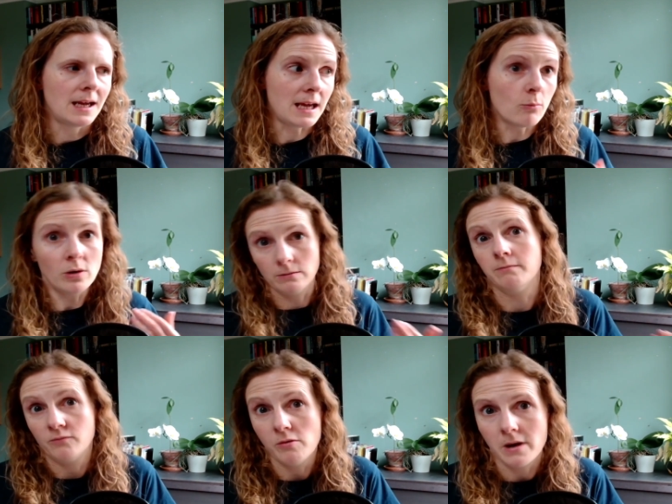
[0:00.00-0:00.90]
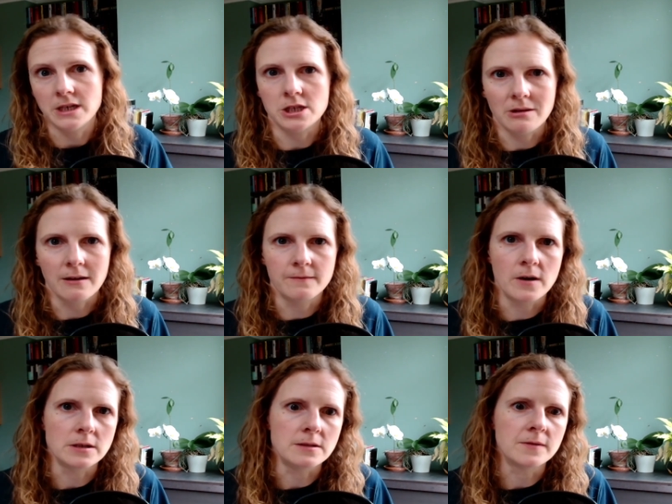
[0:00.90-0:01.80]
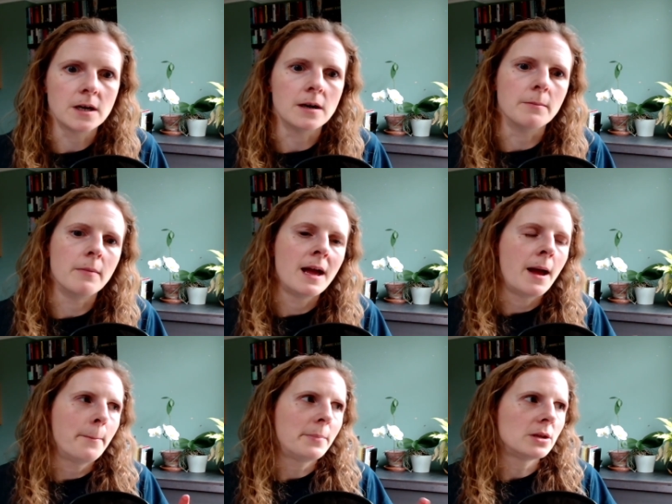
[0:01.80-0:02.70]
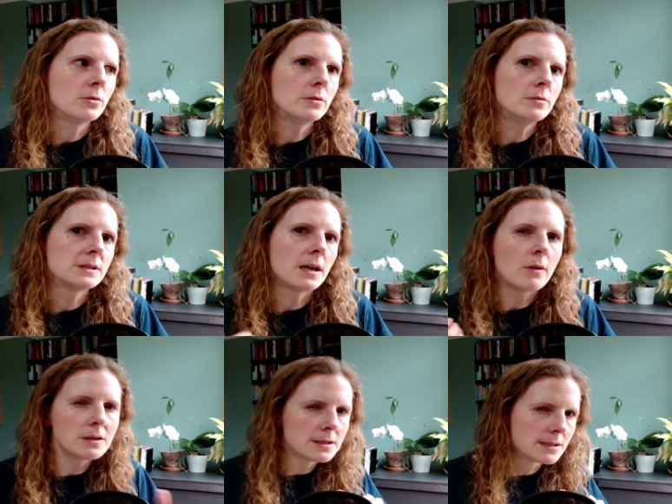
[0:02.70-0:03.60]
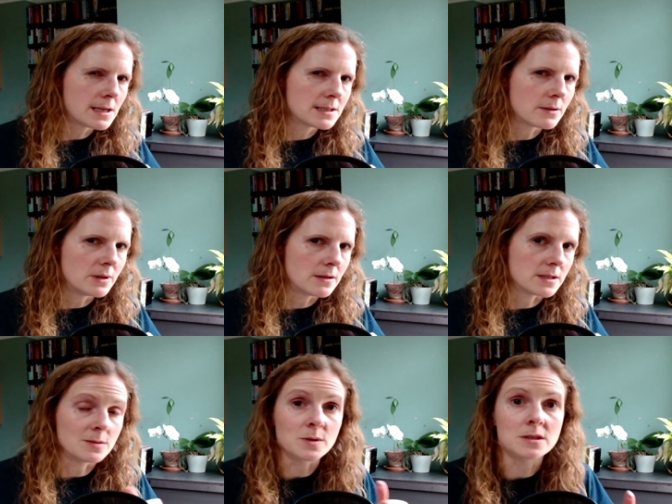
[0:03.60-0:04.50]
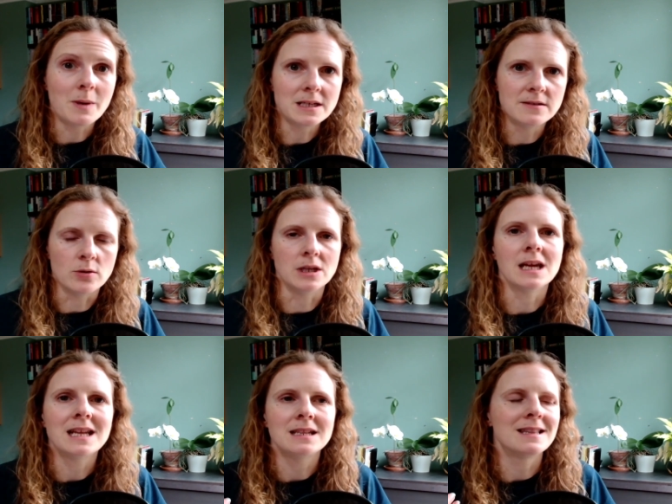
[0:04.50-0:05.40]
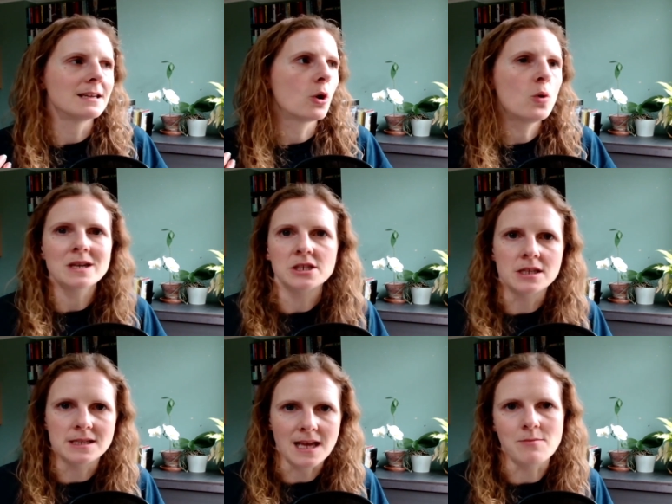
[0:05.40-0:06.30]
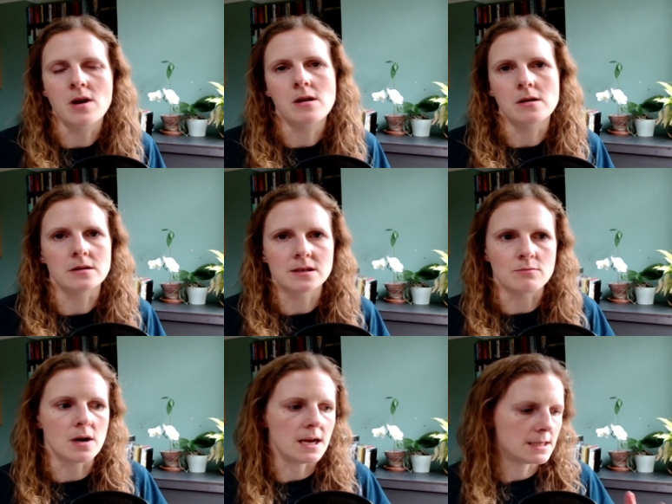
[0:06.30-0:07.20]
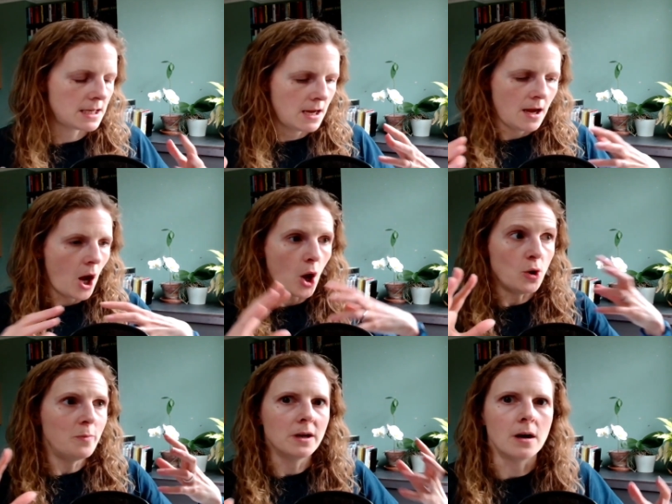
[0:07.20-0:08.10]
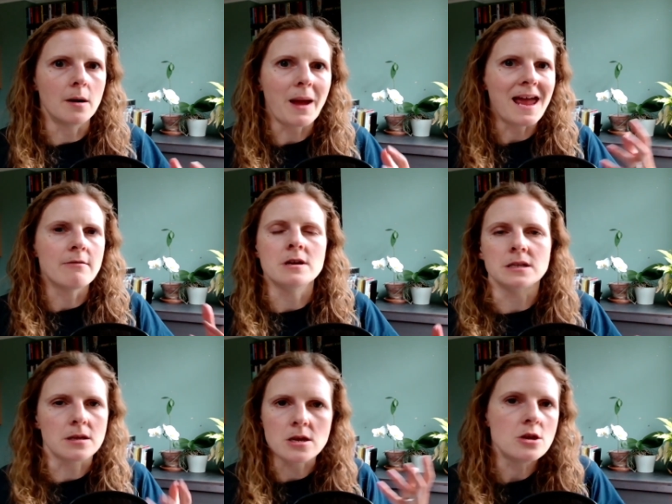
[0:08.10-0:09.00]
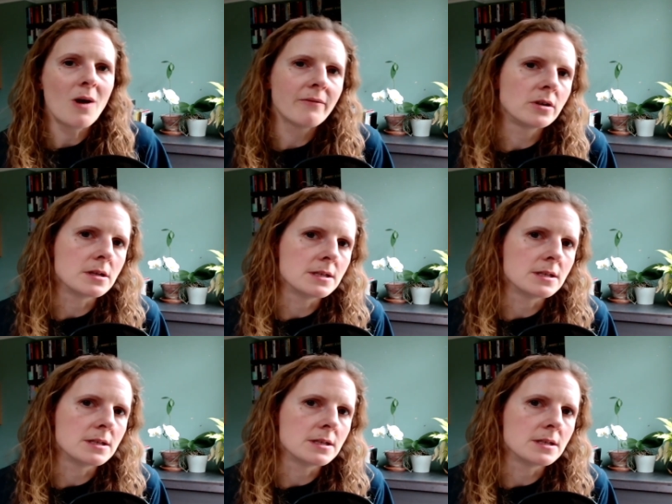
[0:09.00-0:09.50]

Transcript: It will remind you how far you've come, but you'll also understand someone else's perspective on it, and the questions they might ask might open up areas that you haven't